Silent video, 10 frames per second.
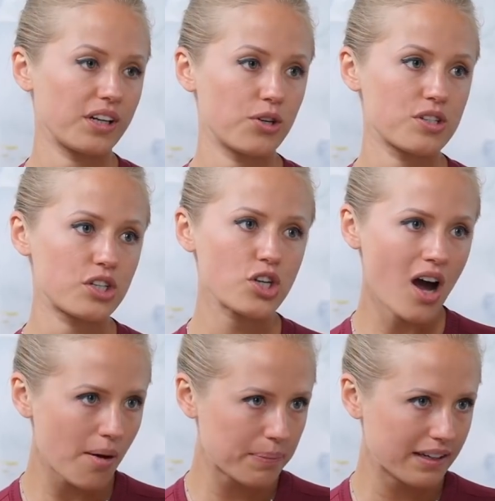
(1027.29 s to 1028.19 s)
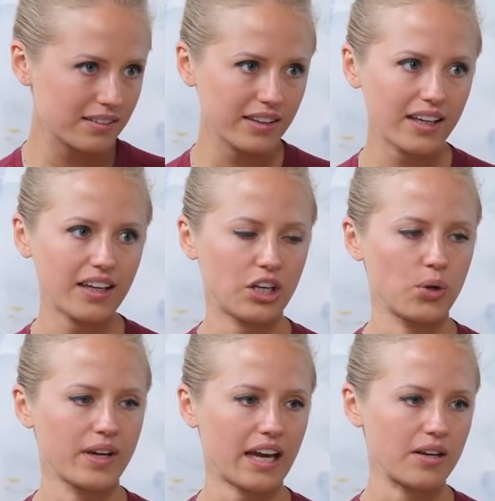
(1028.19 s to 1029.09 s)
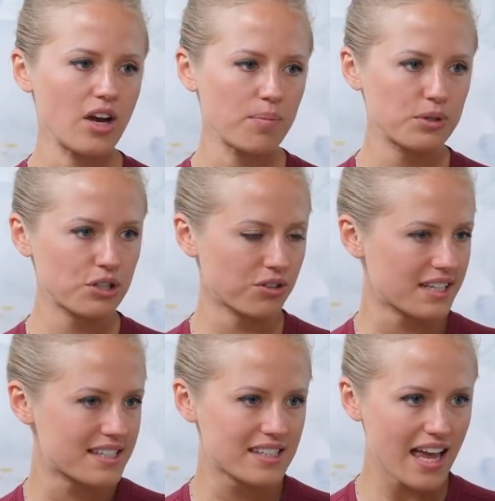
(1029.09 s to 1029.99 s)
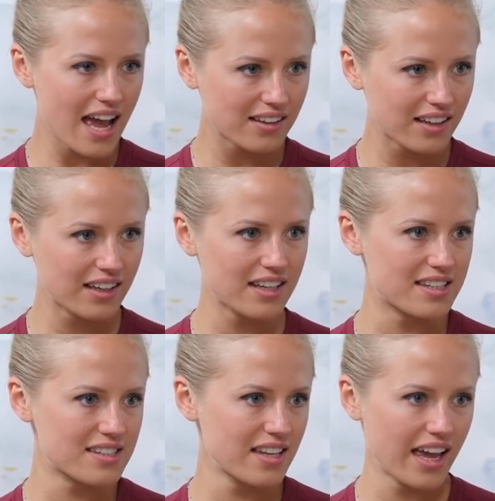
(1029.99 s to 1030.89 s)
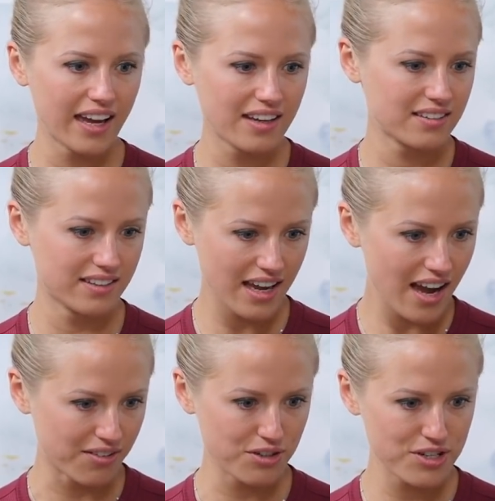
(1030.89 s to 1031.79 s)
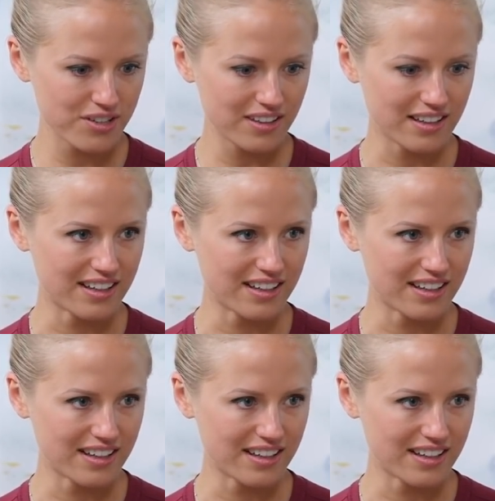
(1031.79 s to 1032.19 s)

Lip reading: can use it topically. You can put it on a salad. It's like, yeah, for sure.